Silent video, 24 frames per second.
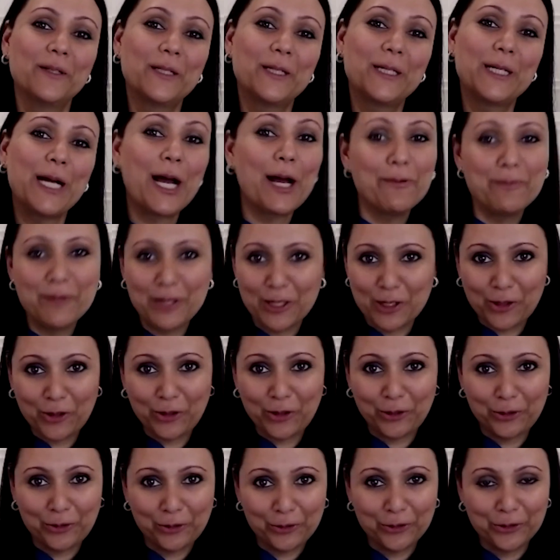coming
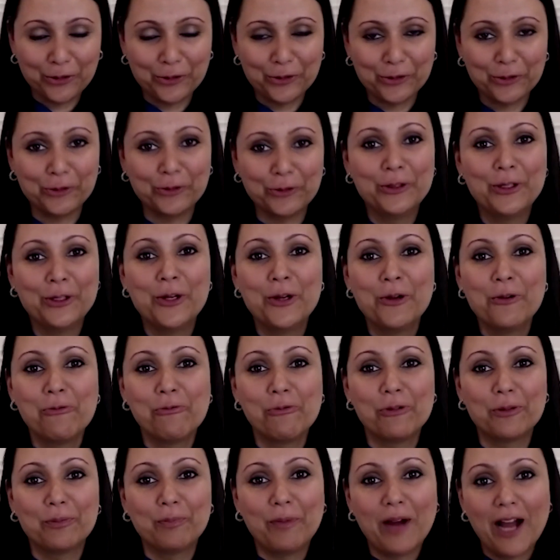through
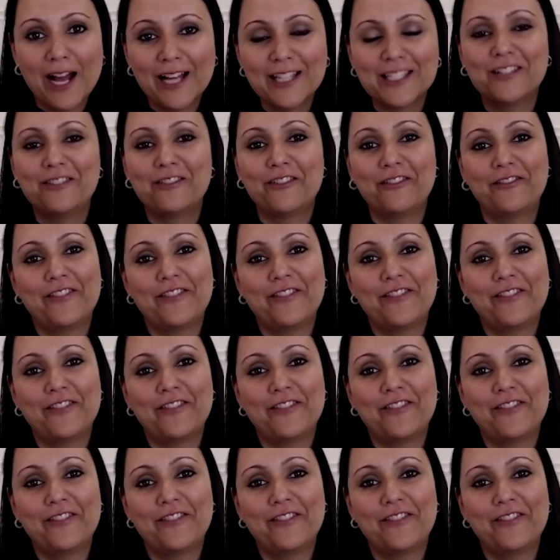with positive